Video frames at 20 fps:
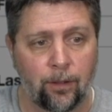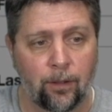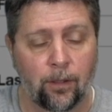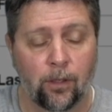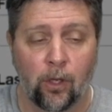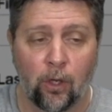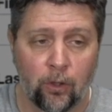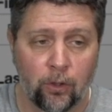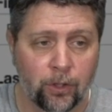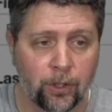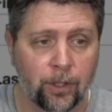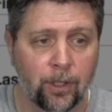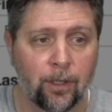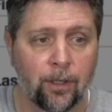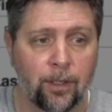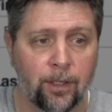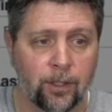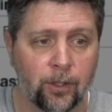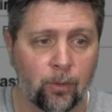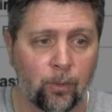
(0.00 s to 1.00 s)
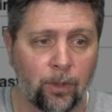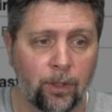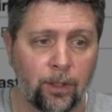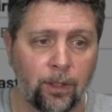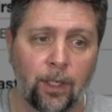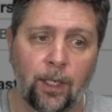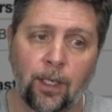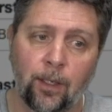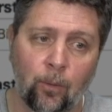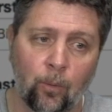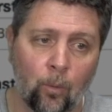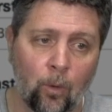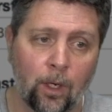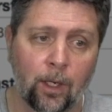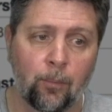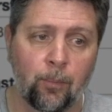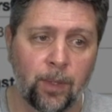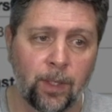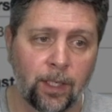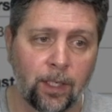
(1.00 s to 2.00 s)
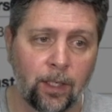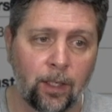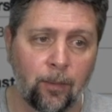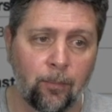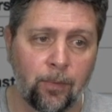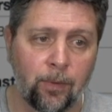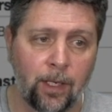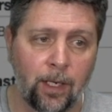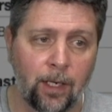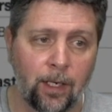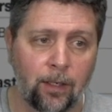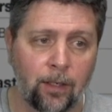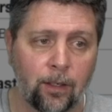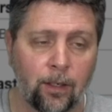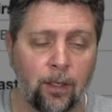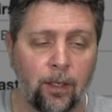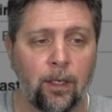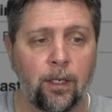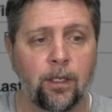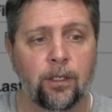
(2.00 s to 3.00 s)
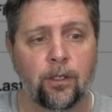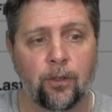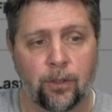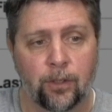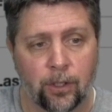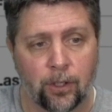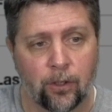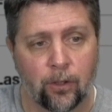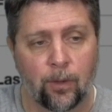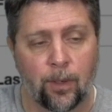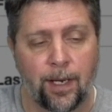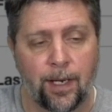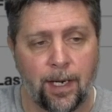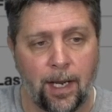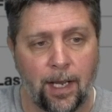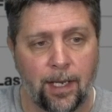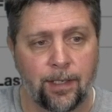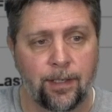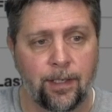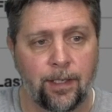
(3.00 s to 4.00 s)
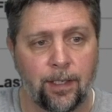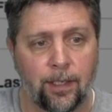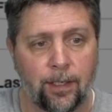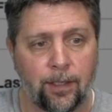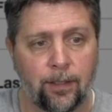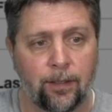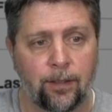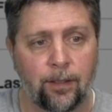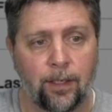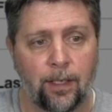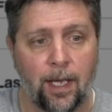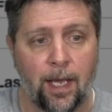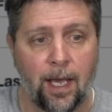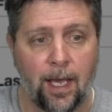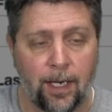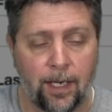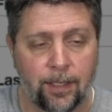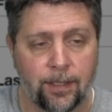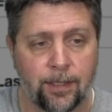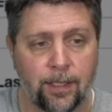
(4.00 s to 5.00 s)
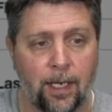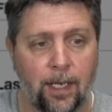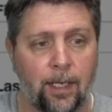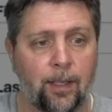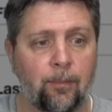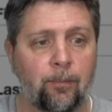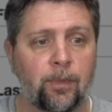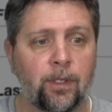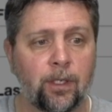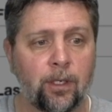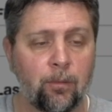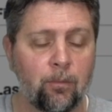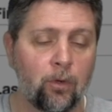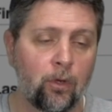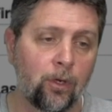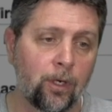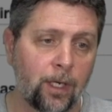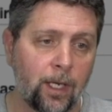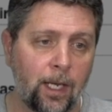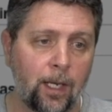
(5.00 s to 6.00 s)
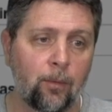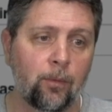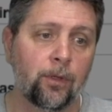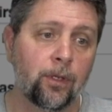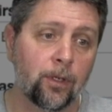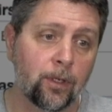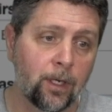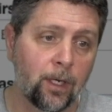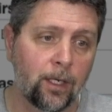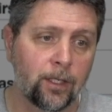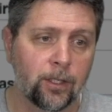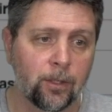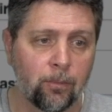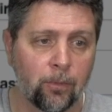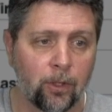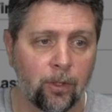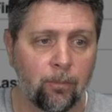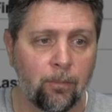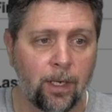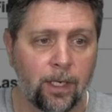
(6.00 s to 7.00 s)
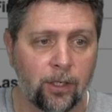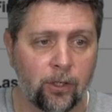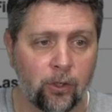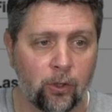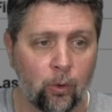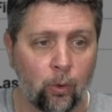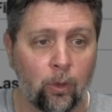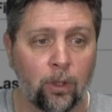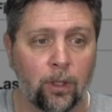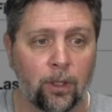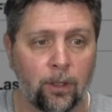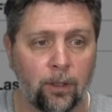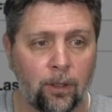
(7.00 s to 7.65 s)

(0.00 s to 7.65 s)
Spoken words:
closer to this one and want to pick it up there. So it's a great idea ahead of time to communicate with your customer and make sure